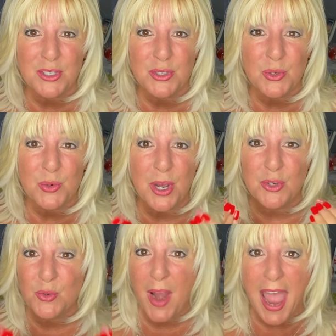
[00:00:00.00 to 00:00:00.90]
to
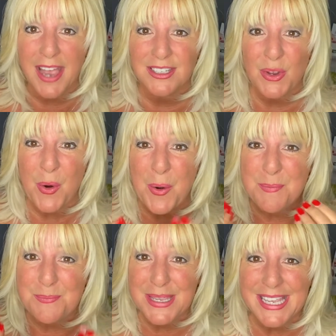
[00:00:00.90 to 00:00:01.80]
attract
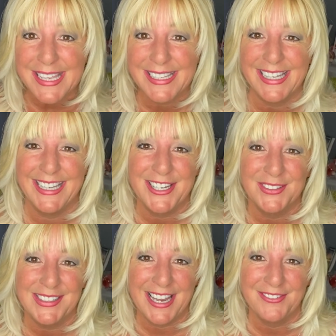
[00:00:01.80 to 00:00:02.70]
or be in
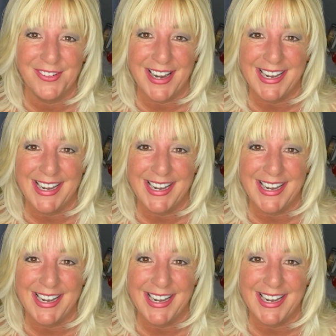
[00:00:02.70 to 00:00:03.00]
your life right